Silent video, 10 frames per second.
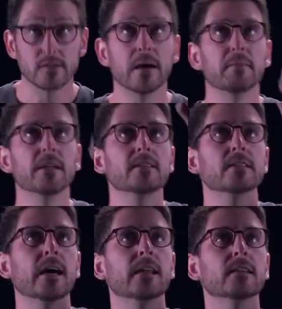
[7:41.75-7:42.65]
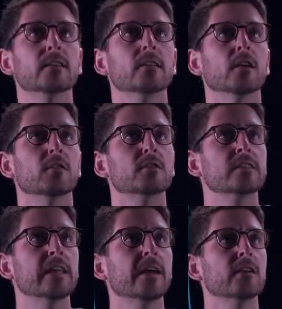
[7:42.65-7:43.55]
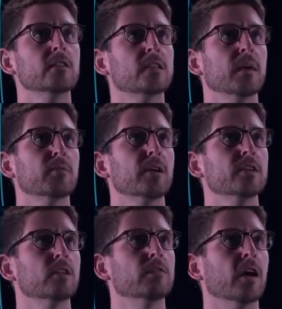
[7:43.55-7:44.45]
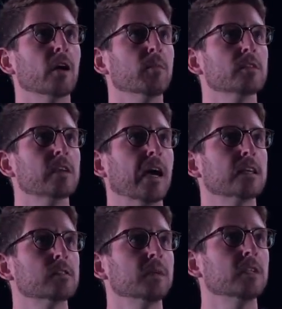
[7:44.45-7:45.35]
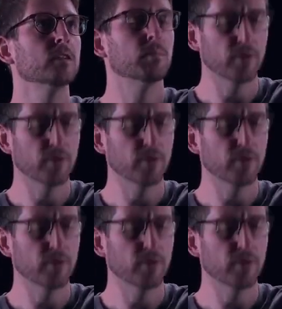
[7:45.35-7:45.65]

so that means that, you know, standard separation of variables asks me to